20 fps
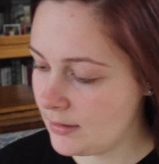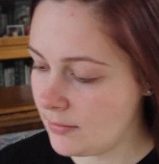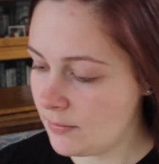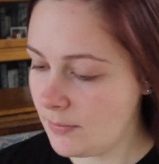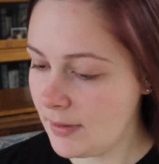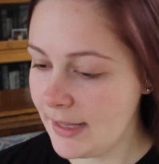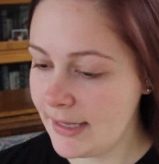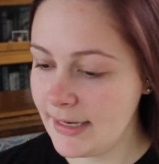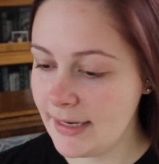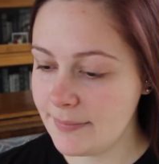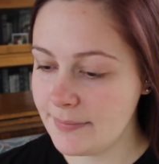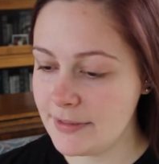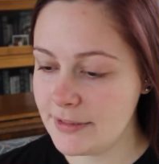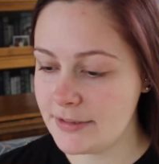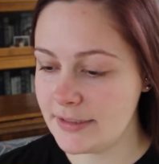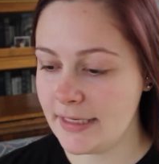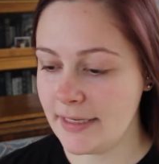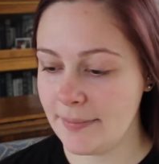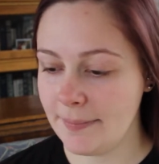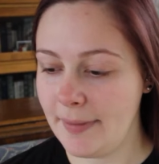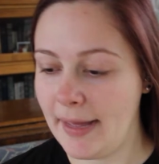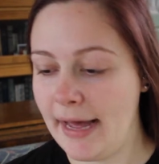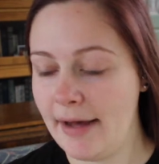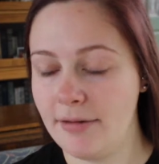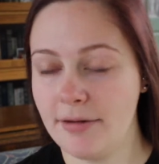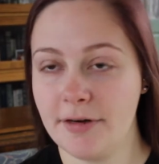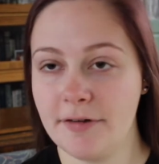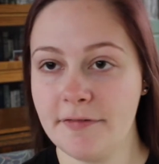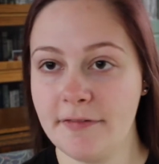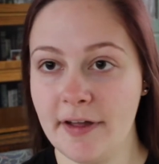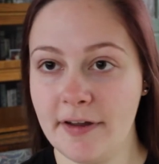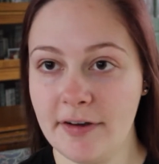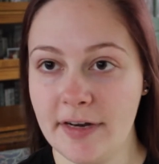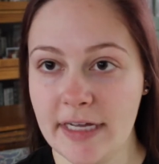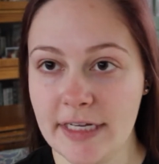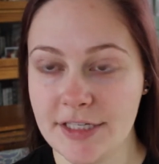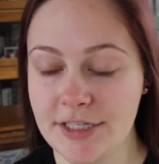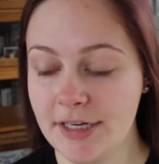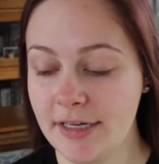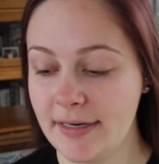When I'm using powder
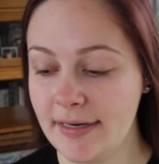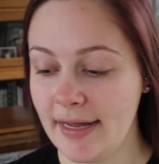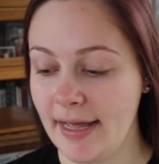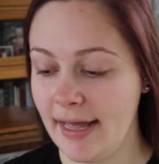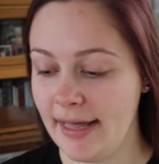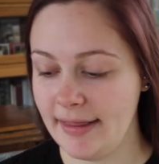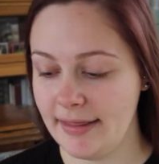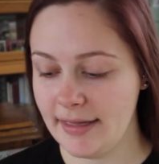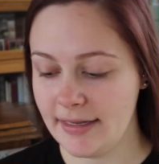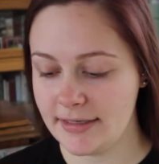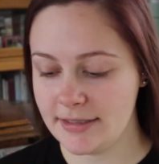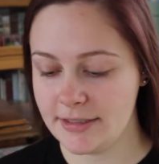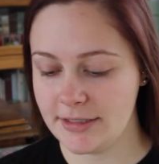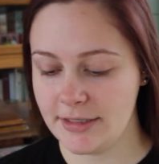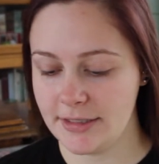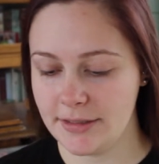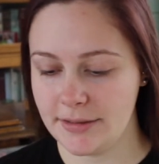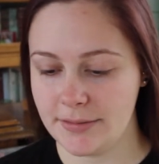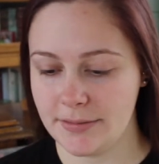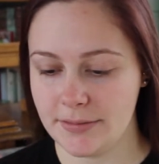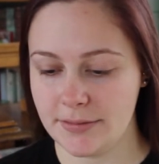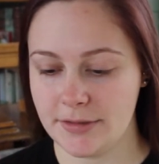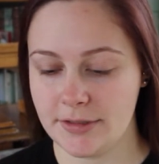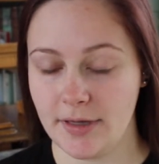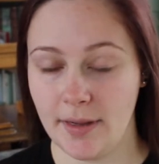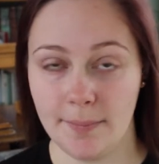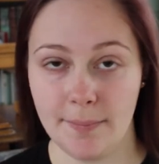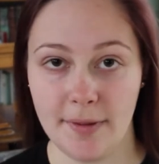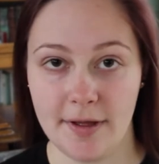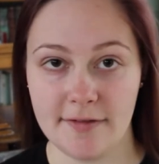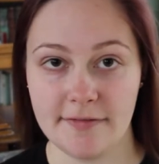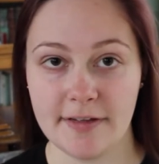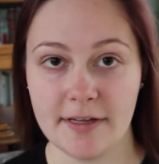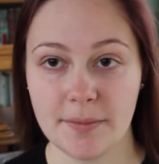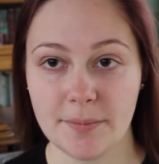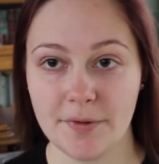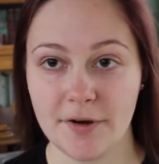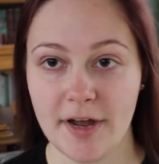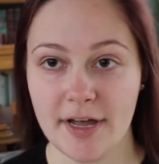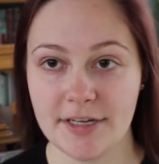foundation, I like to use a
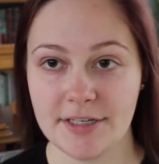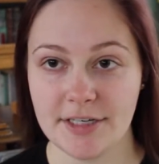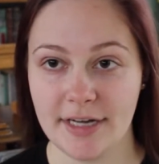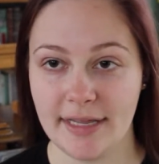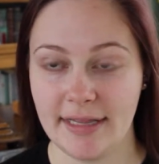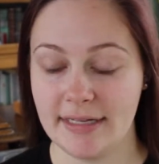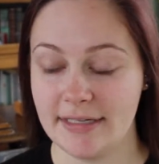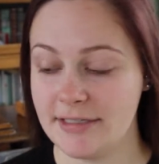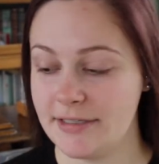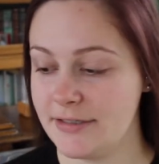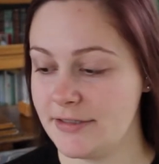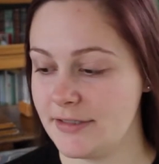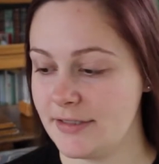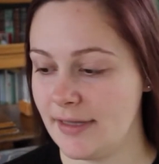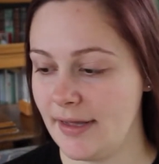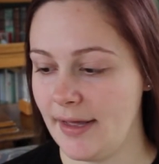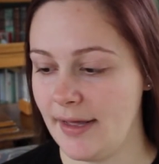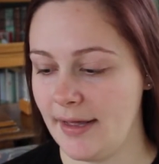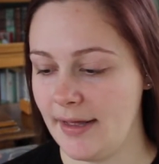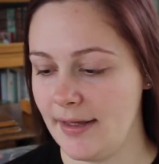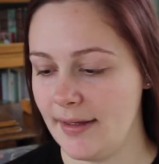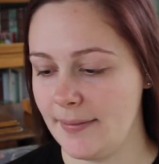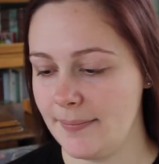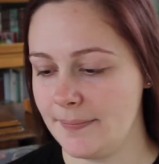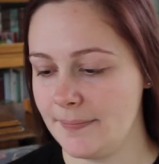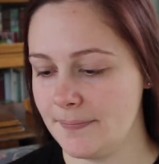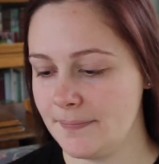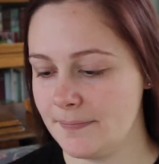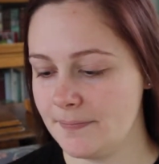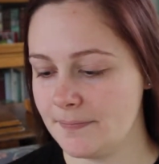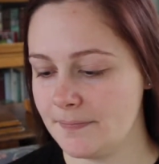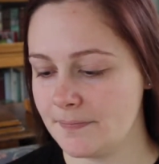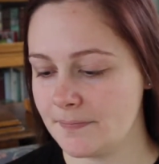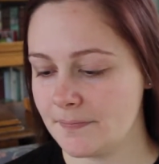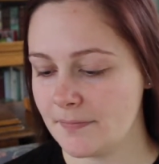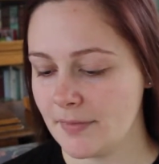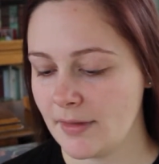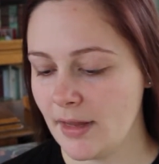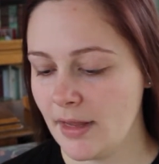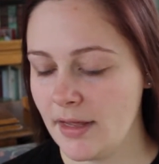buffing brush. I like to use the
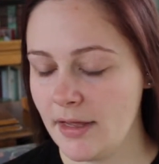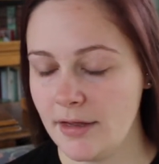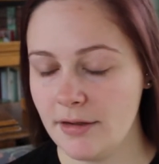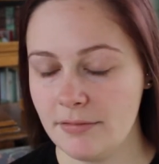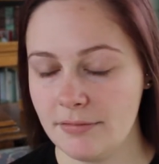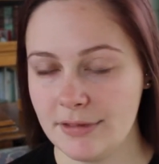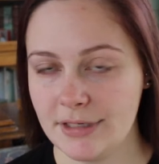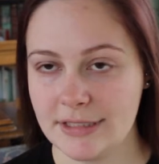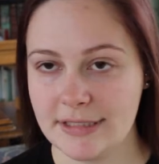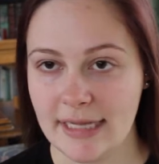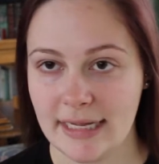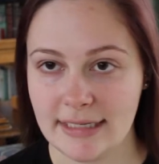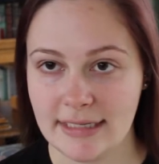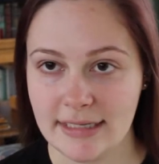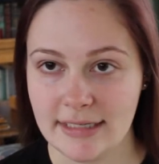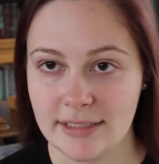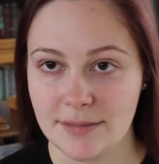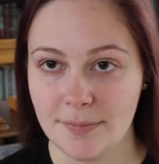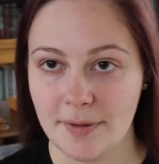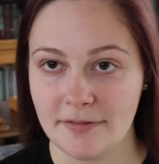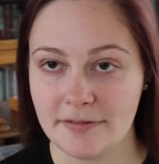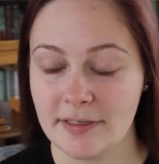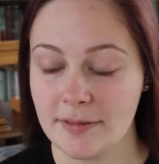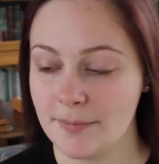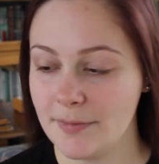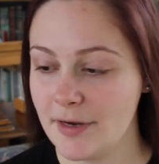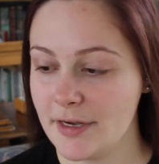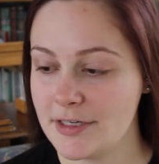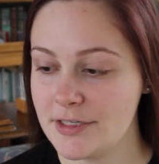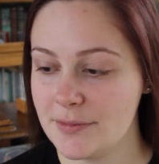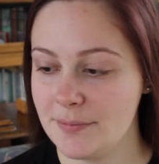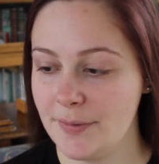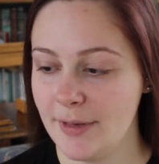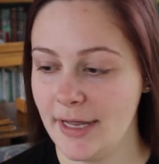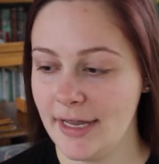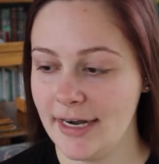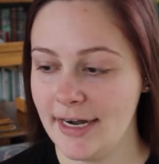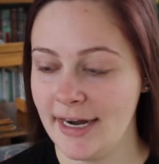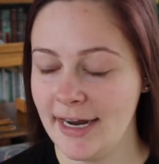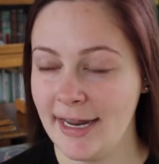Real Techniques buffing brush,
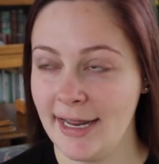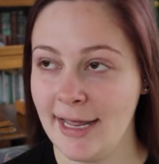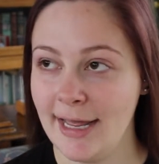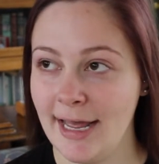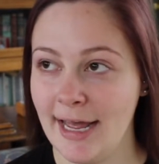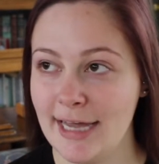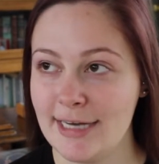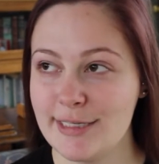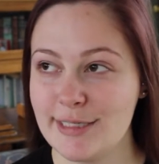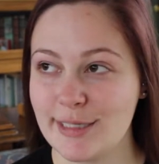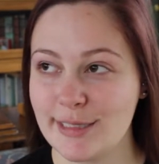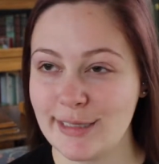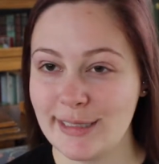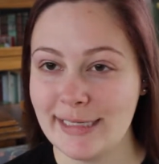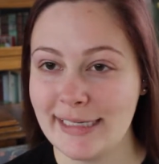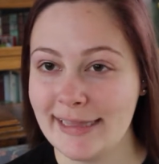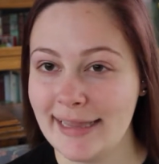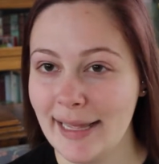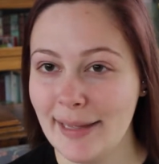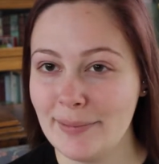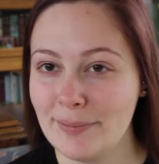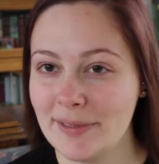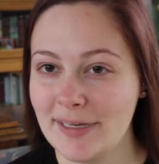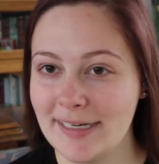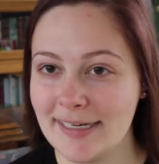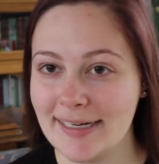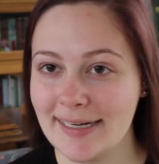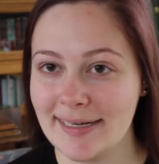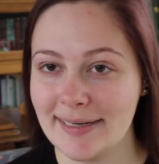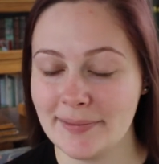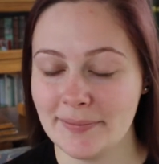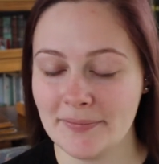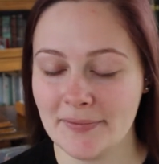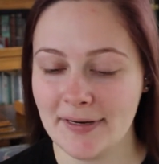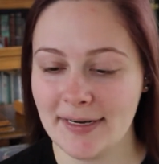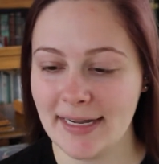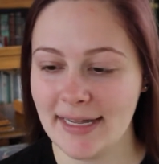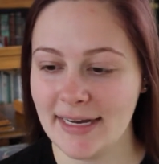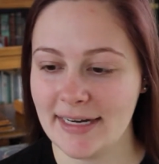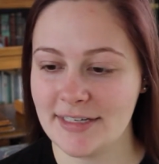but I just cleaned that one and I didn't
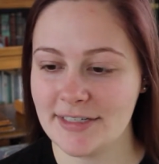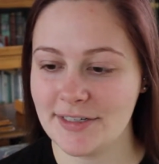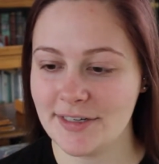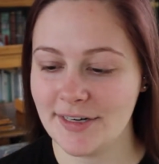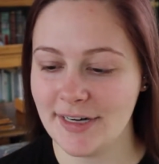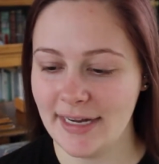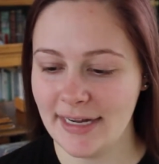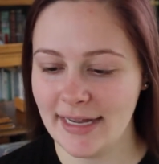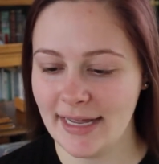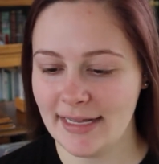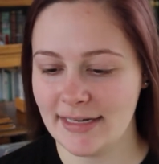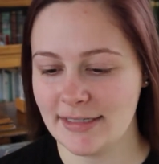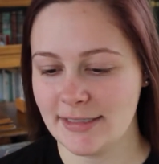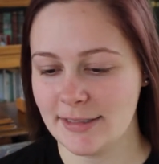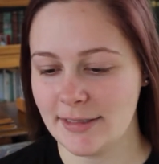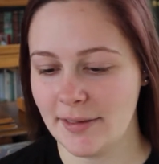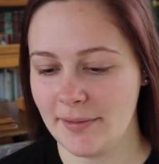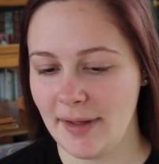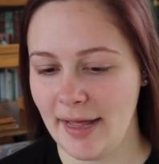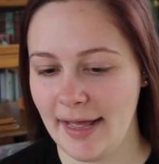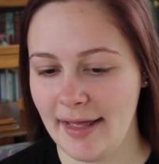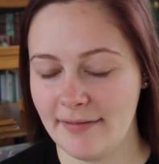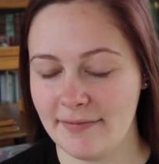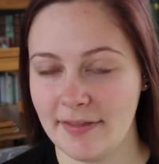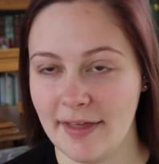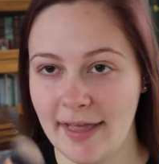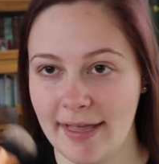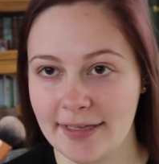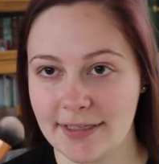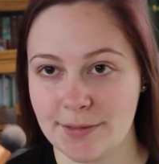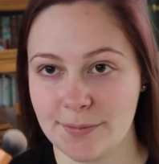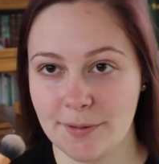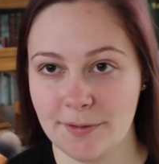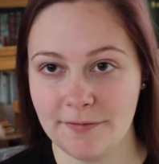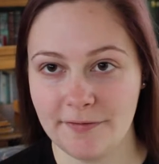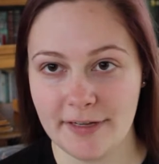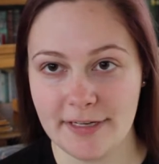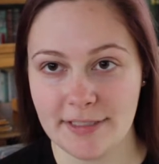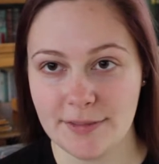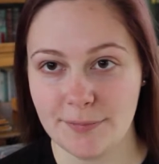want to get it dirty again, so I have the
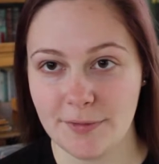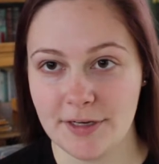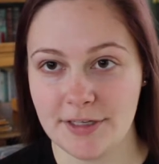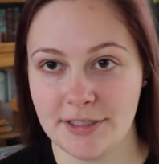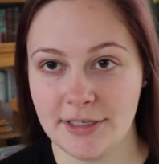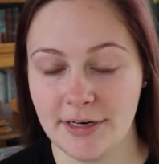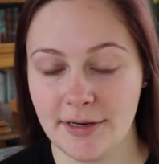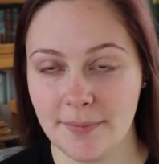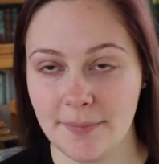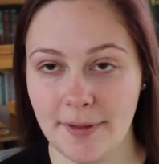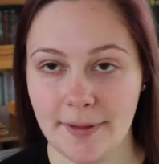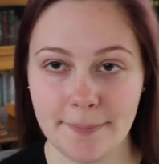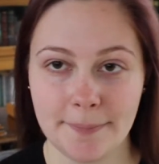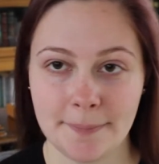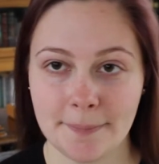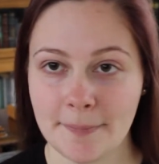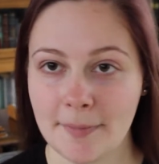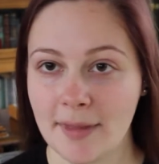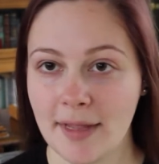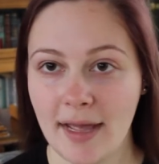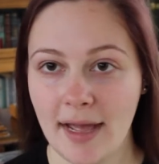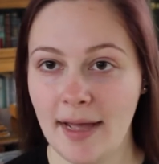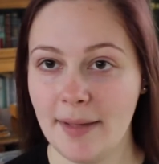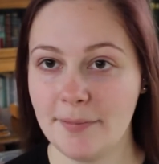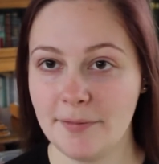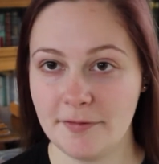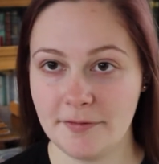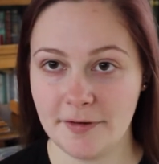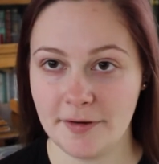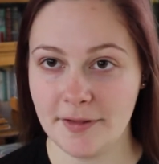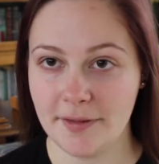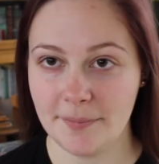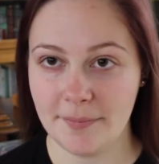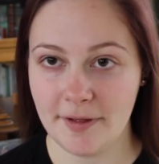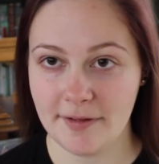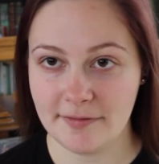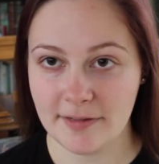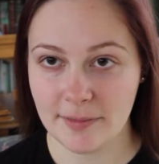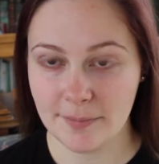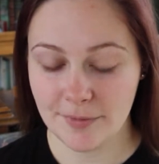Expert Face brush here, but I prefer the
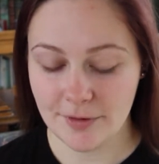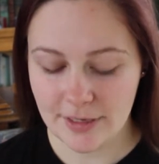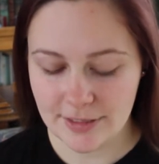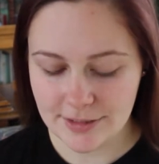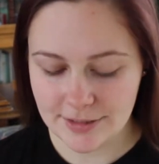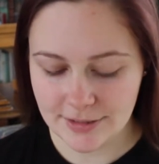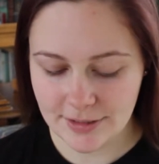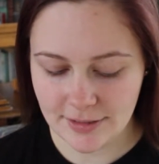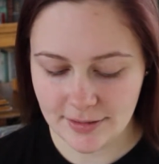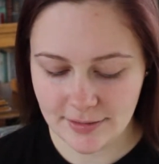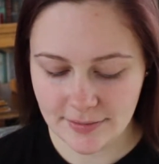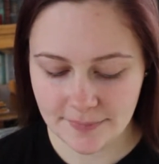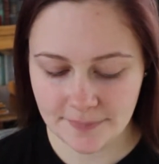buffing brush.